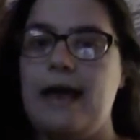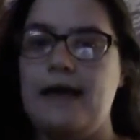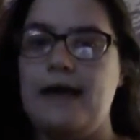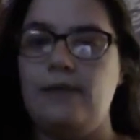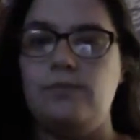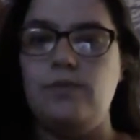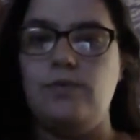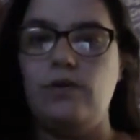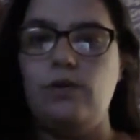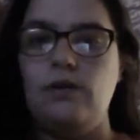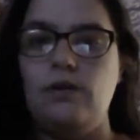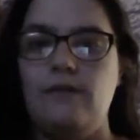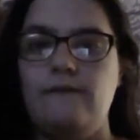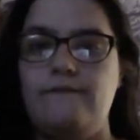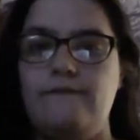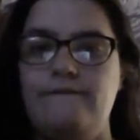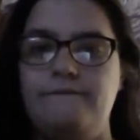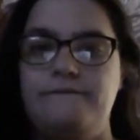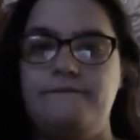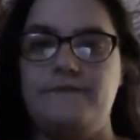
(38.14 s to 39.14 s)
April
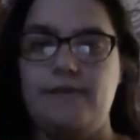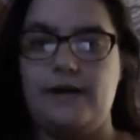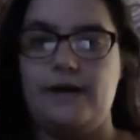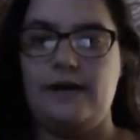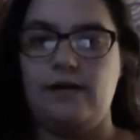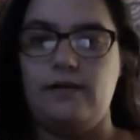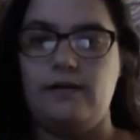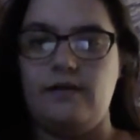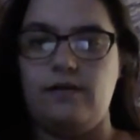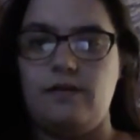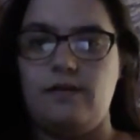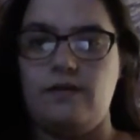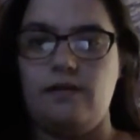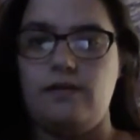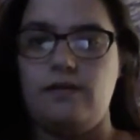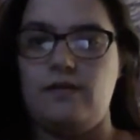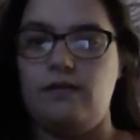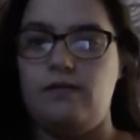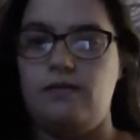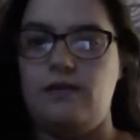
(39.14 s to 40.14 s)
5th.
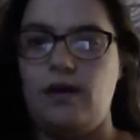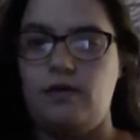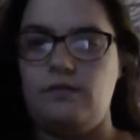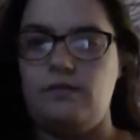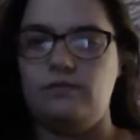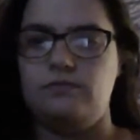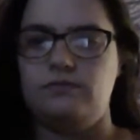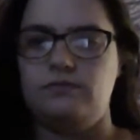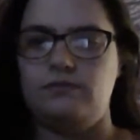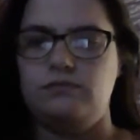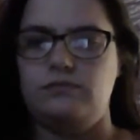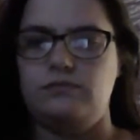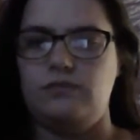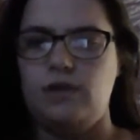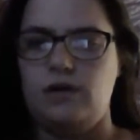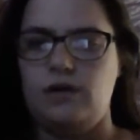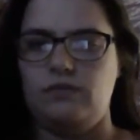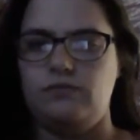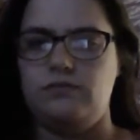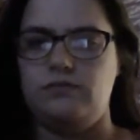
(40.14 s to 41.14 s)
No,
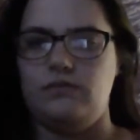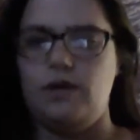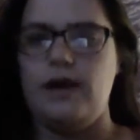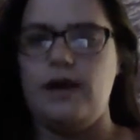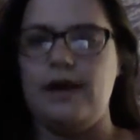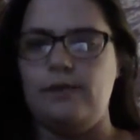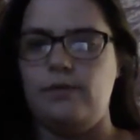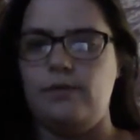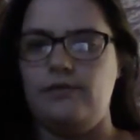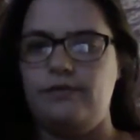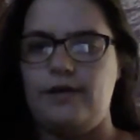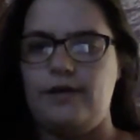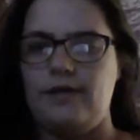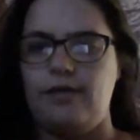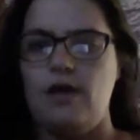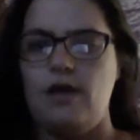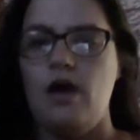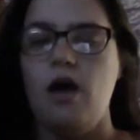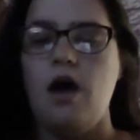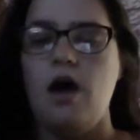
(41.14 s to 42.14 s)
not April
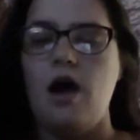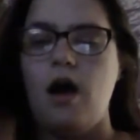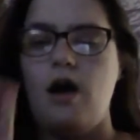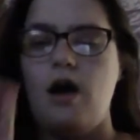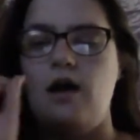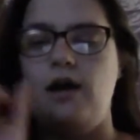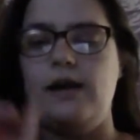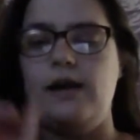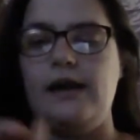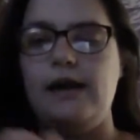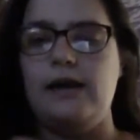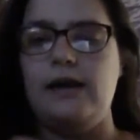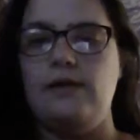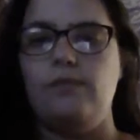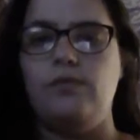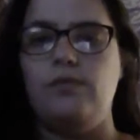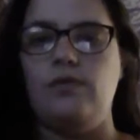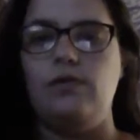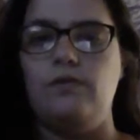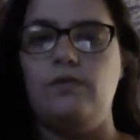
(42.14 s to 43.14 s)
5th. On
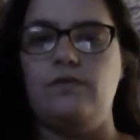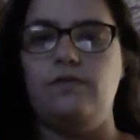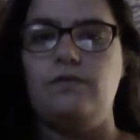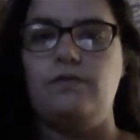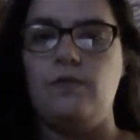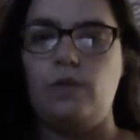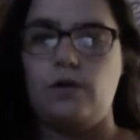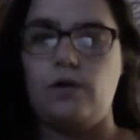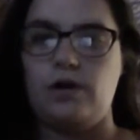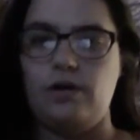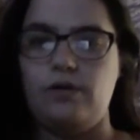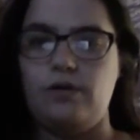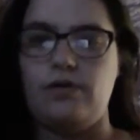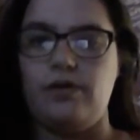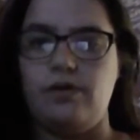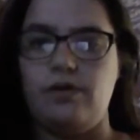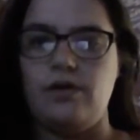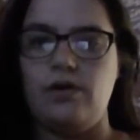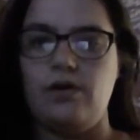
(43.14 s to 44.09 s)
April 4th